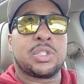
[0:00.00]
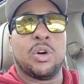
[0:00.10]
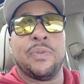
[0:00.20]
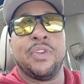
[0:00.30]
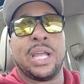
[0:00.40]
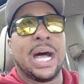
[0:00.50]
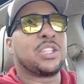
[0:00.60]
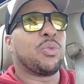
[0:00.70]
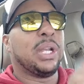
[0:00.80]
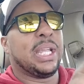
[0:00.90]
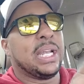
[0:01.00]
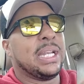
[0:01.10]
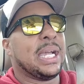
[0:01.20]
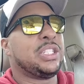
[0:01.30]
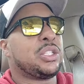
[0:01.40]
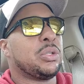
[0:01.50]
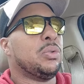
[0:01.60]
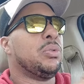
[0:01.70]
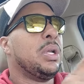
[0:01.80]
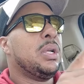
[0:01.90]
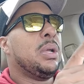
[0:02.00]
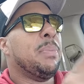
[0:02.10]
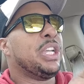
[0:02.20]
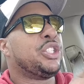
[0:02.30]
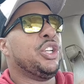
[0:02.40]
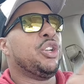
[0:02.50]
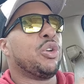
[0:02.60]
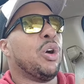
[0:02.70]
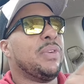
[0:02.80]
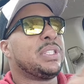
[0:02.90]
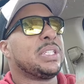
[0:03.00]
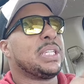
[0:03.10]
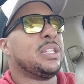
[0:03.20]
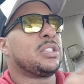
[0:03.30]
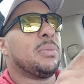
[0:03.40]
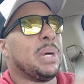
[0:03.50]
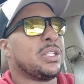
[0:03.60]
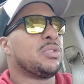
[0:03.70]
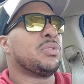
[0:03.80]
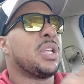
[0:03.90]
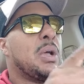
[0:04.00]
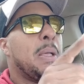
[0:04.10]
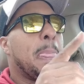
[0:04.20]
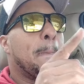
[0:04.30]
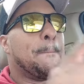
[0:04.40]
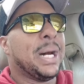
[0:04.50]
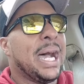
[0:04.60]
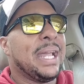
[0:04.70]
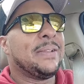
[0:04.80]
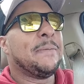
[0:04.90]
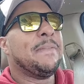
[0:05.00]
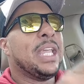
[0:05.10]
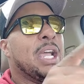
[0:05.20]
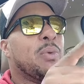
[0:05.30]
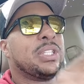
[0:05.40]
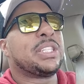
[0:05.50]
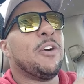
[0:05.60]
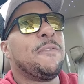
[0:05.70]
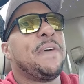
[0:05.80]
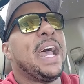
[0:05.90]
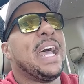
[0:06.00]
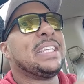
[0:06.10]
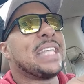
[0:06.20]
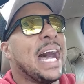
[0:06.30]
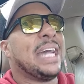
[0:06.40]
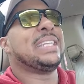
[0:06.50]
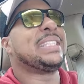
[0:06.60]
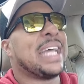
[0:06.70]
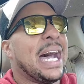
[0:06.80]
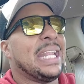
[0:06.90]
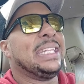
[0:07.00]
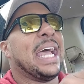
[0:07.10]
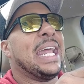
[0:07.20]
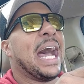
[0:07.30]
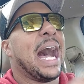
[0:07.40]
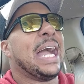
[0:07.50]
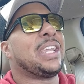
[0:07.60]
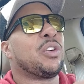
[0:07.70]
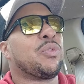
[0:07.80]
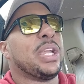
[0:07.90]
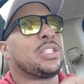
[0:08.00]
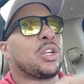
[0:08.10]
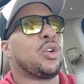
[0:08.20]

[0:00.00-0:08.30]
So if you guys want to get a nice tune, make sure you go over to Sinister Muscles. But it was so fast, I decided that I could race a